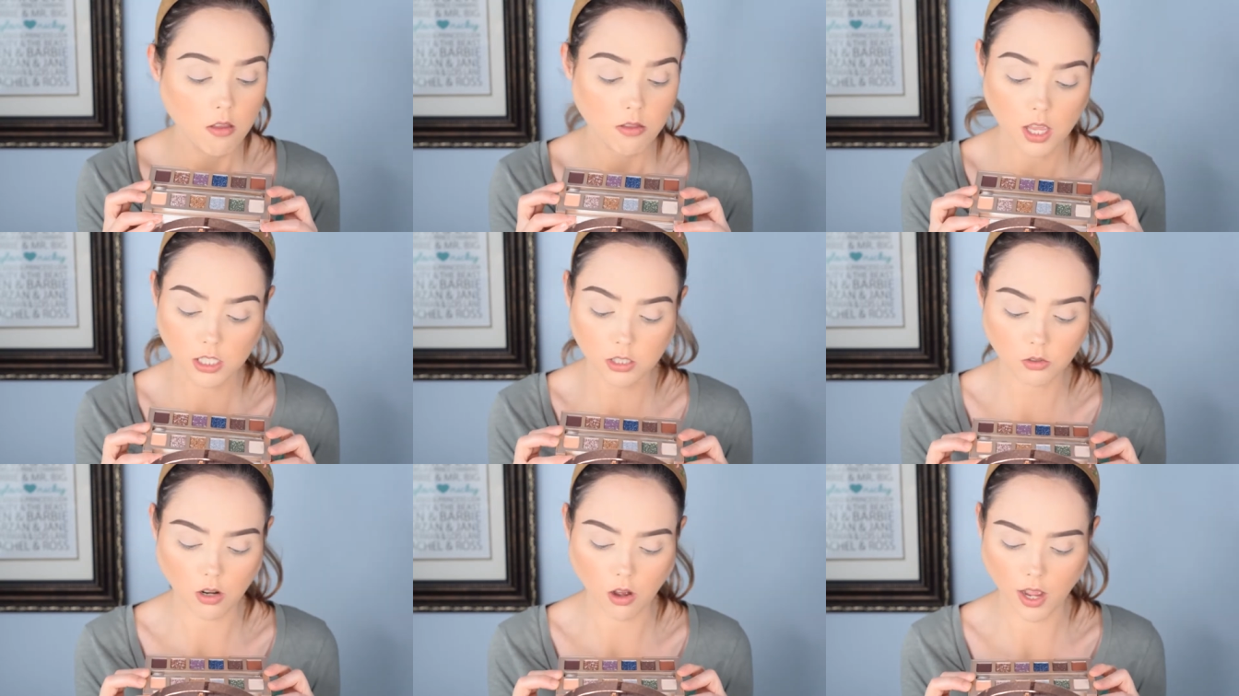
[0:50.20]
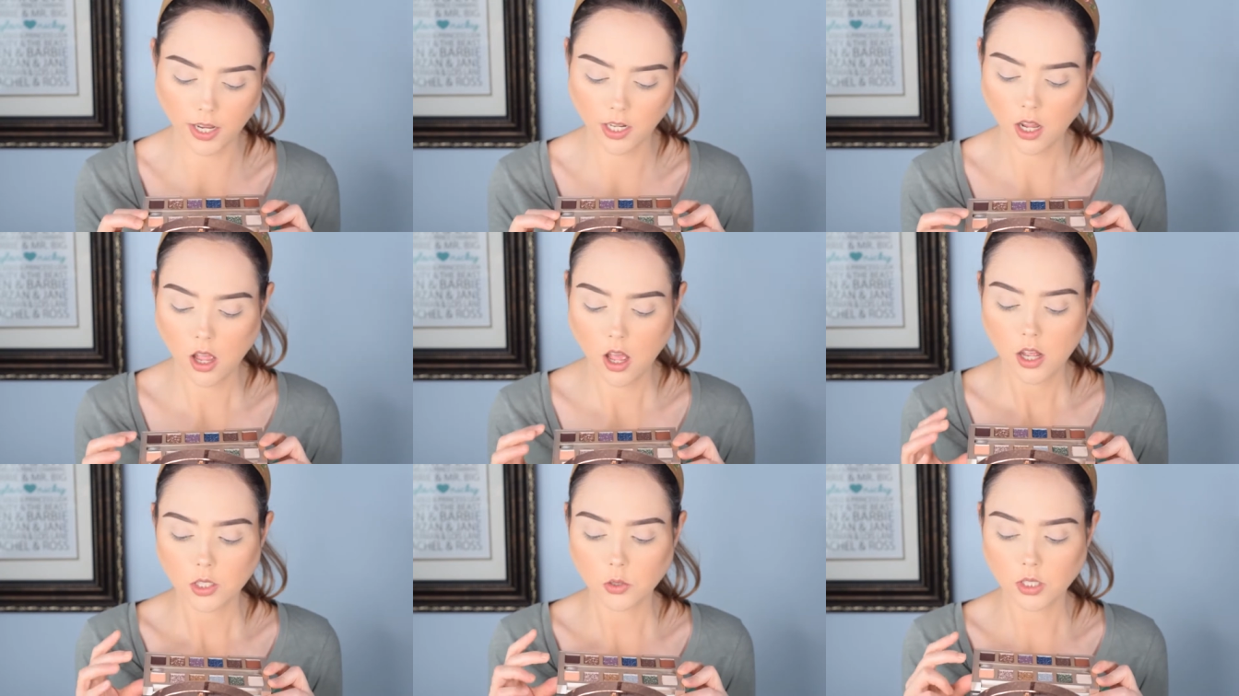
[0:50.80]
They do not.
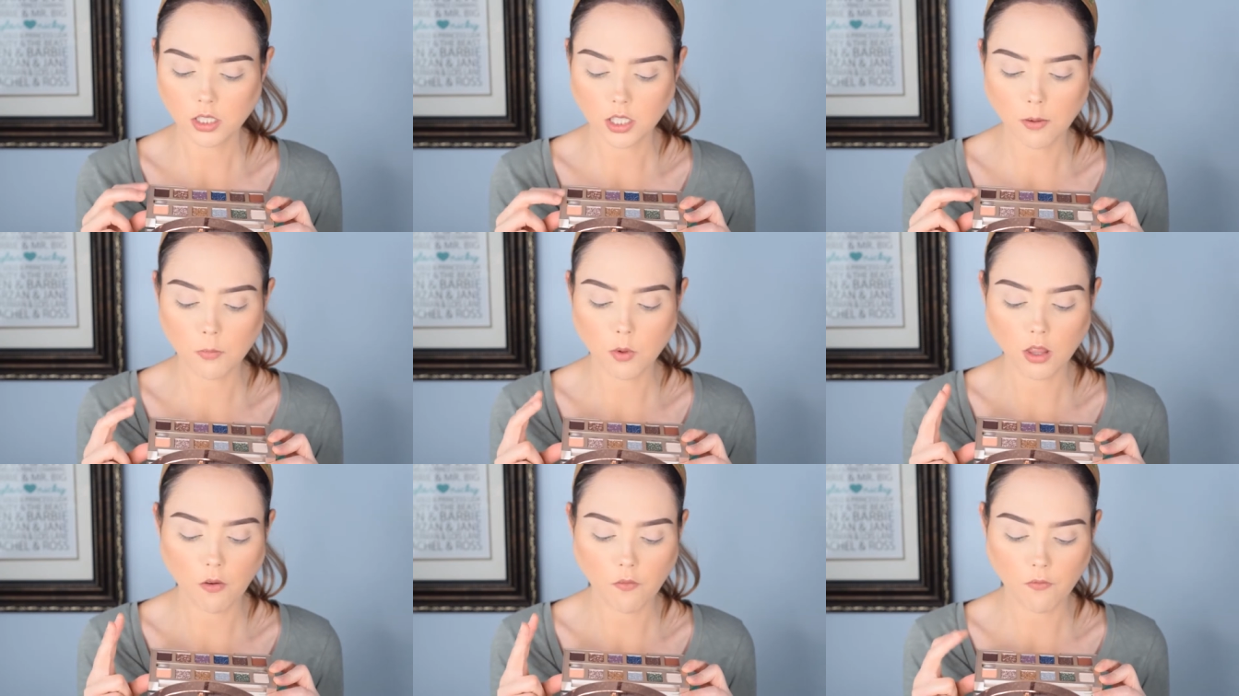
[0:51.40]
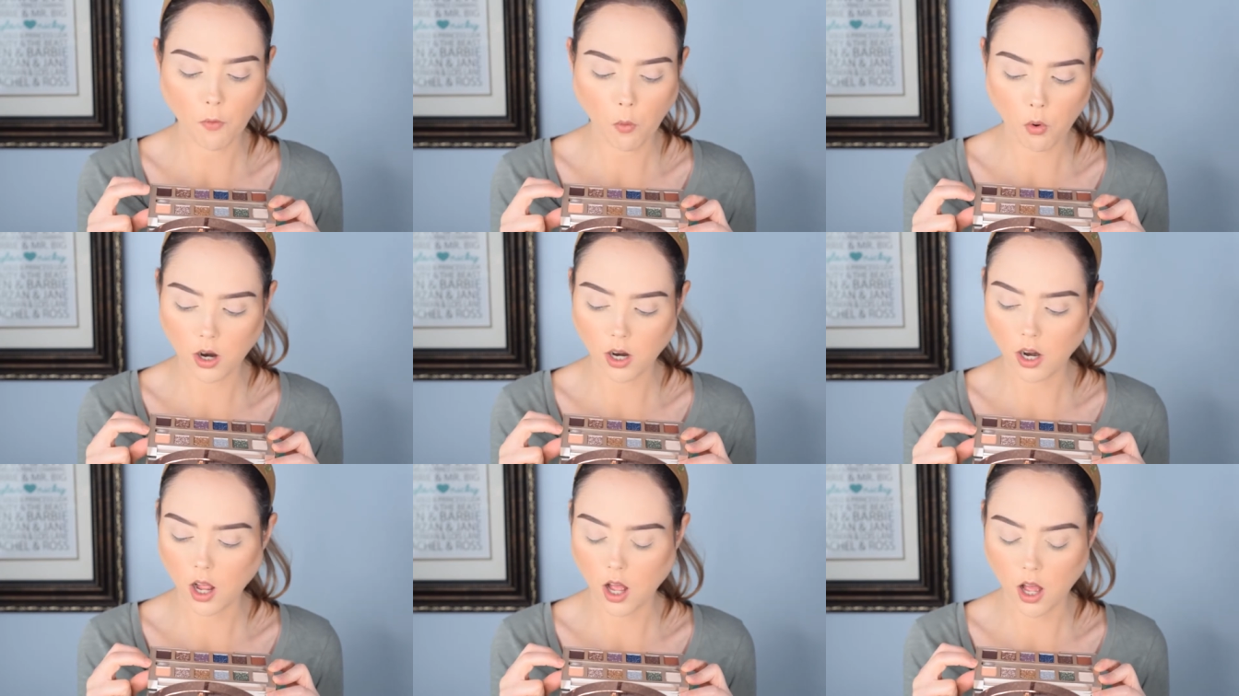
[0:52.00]
So it does come with
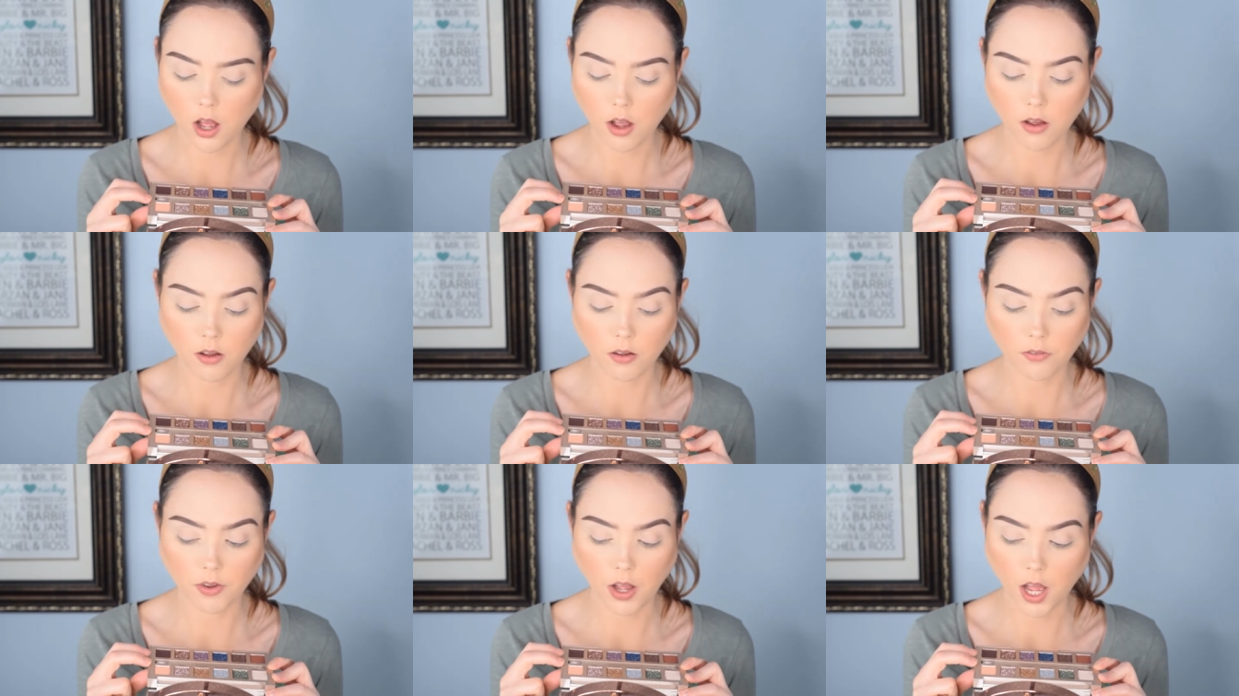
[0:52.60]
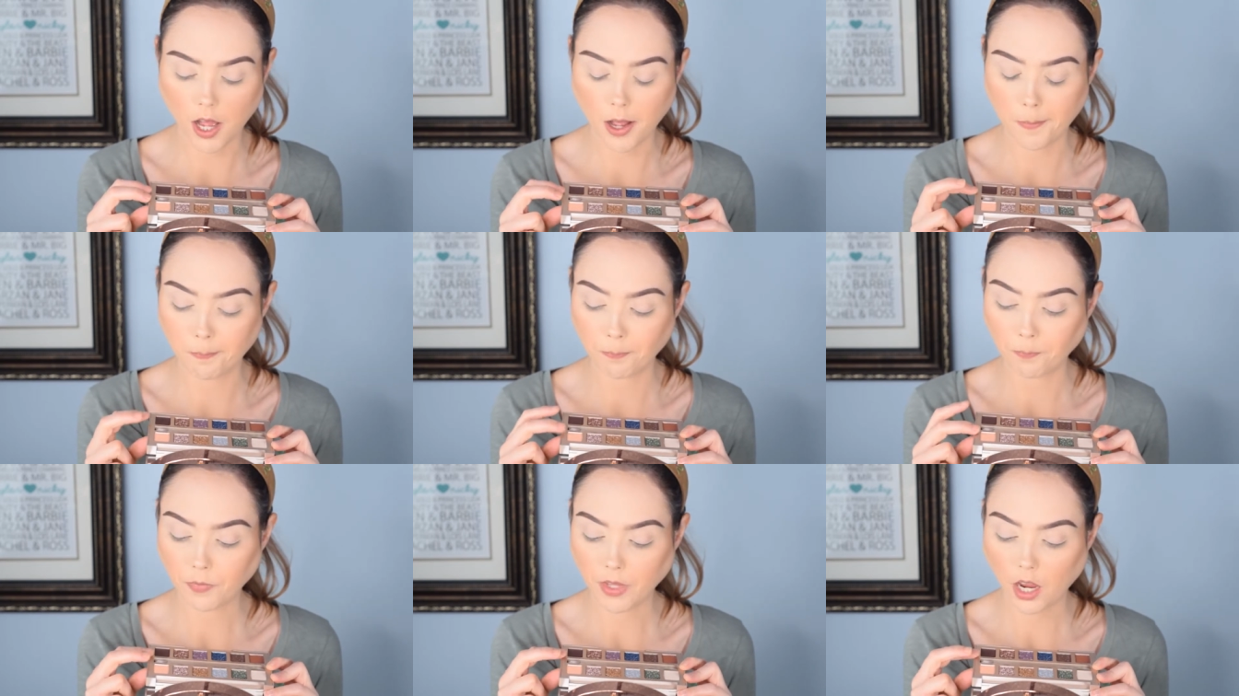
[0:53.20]
four of,
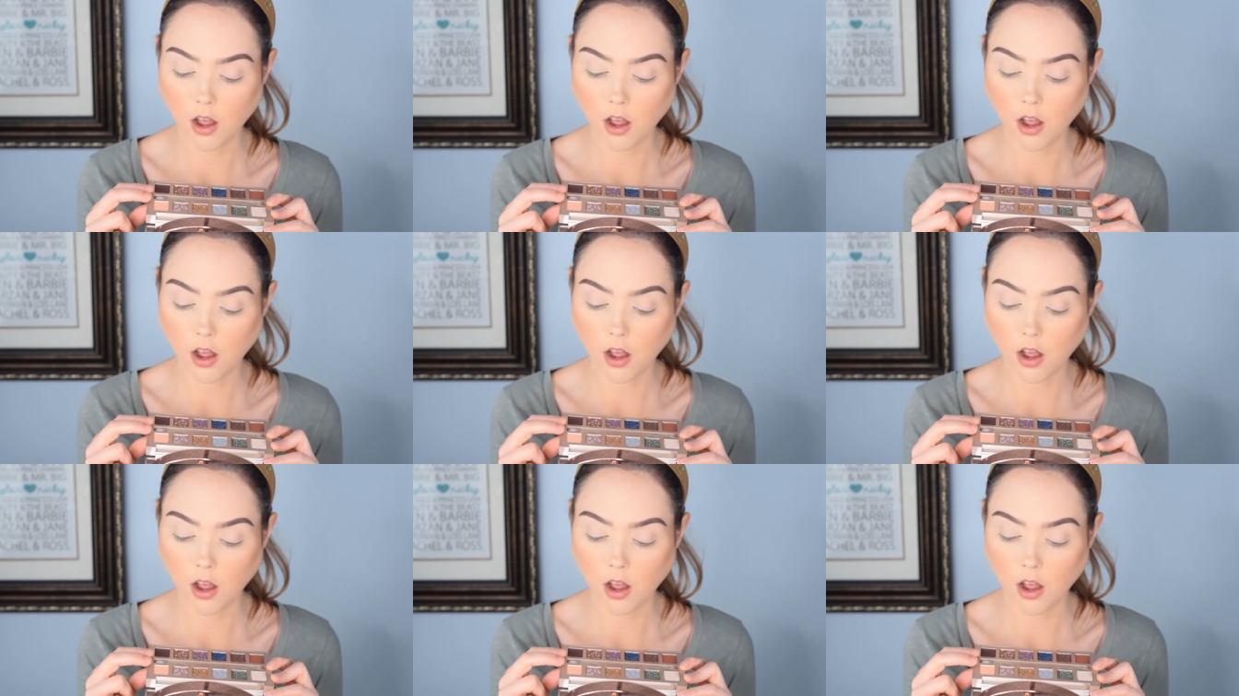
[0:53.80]
um,